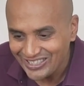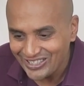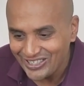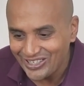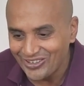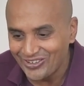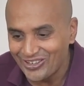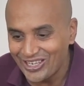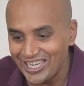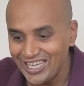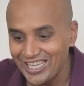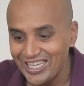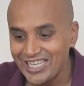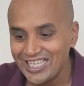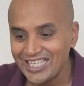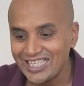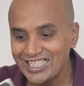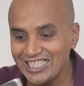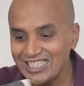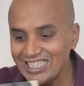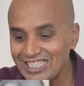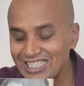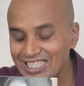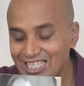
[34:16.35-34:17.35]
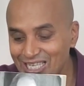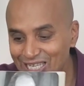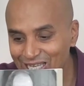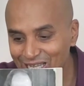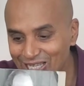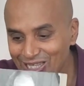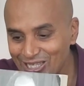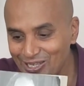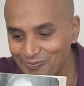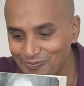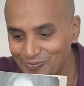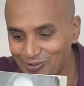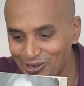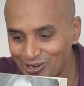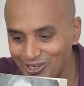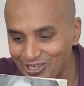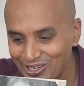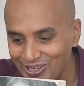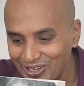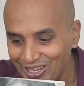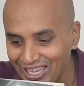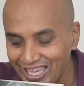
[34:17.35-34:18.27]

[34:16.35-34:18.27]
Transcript: Okay. This is another book.